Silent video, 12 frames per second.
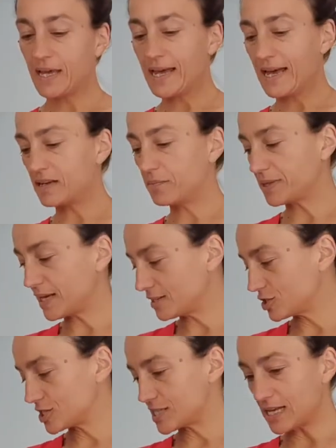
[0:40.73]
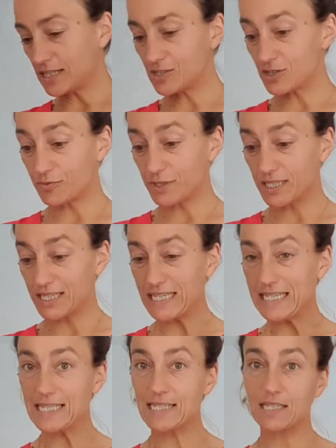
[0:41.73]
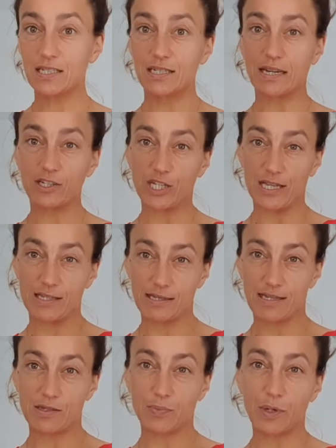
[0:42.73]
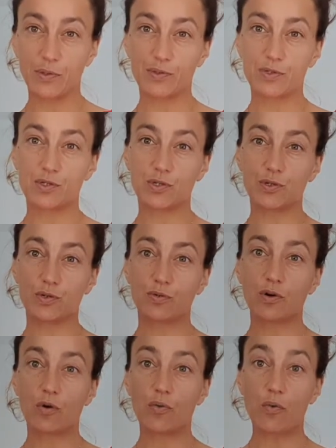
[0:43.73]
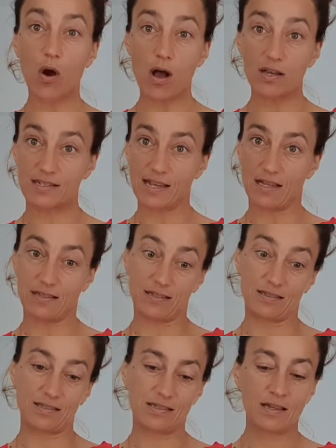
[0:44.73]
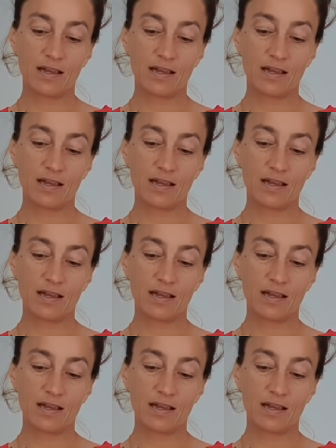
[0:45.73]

And blanched salads are really easy to digest as opposed to raw salads.